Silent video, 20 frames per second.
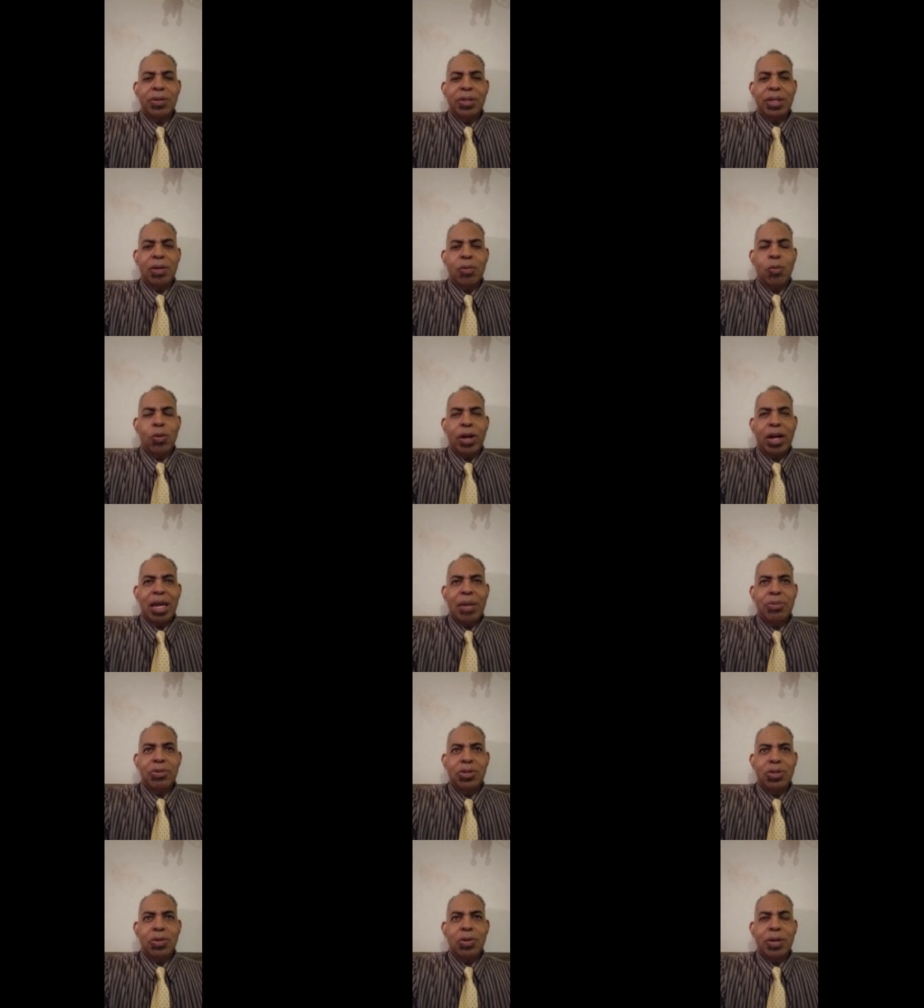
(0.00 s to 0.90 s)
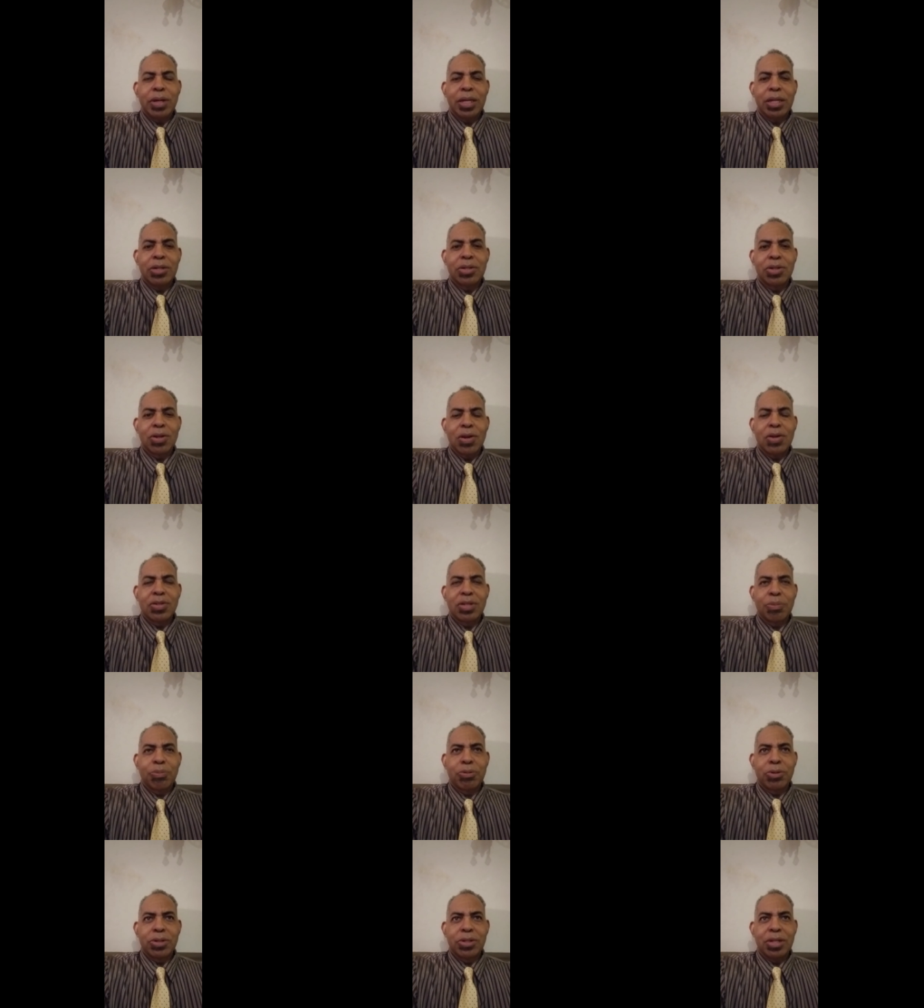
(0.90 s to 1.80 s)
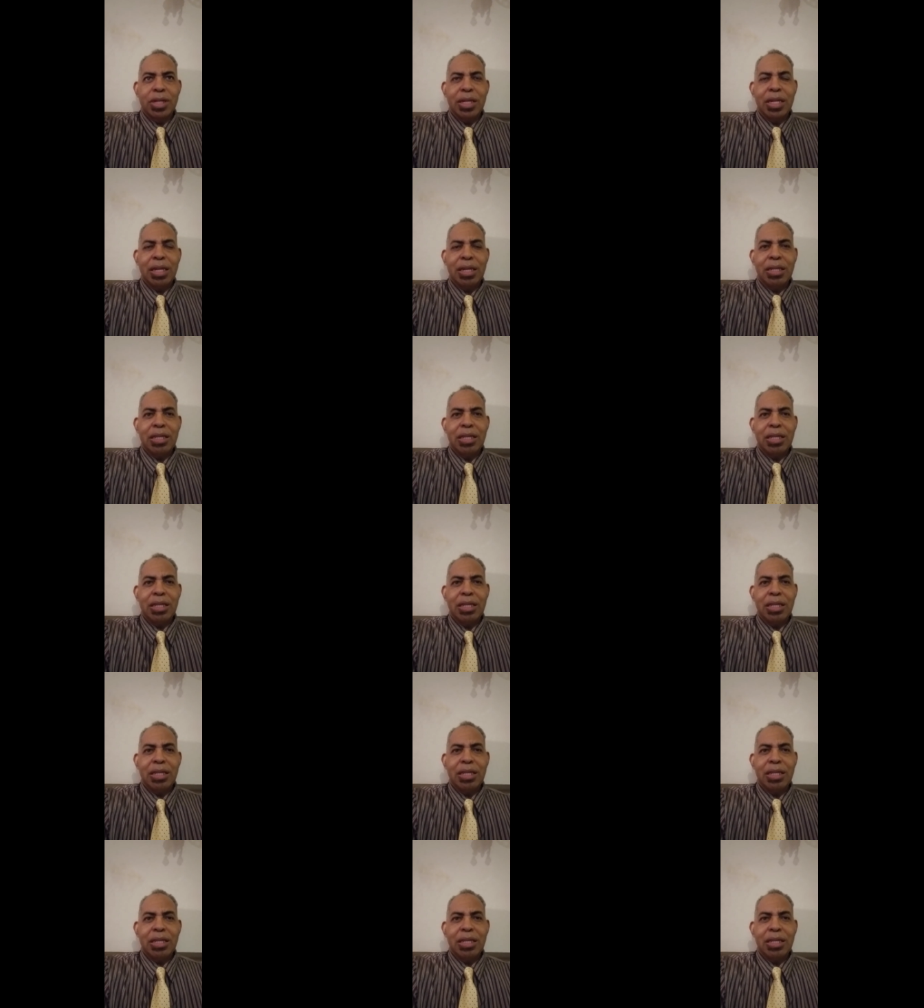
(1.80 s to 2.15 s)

that what I'm doing in terms of presenting